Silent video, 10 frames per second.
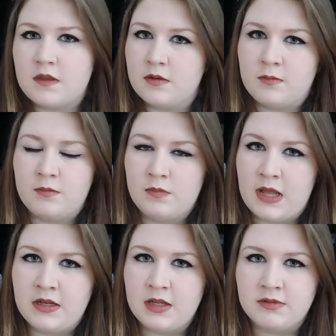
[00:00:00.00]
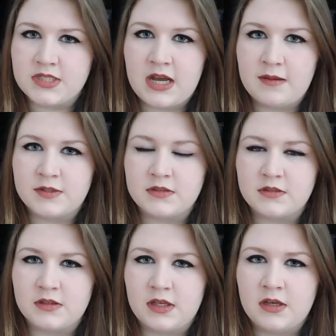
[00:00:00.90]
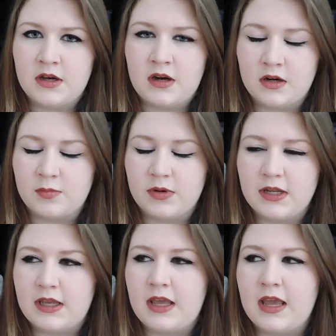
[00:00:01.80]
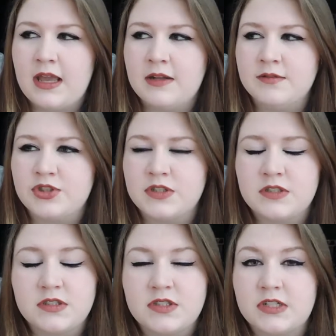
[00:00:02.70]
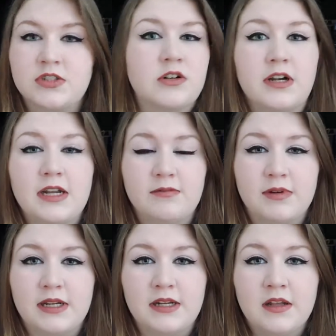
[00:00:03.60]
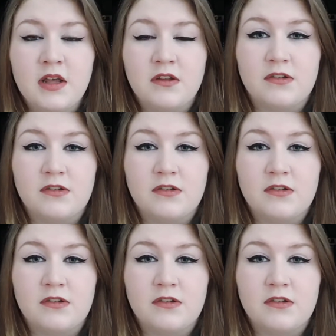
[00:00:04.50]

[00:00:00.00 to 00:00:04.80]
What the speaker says: the ending was absolutely heartbreaking, and it was just such a great read.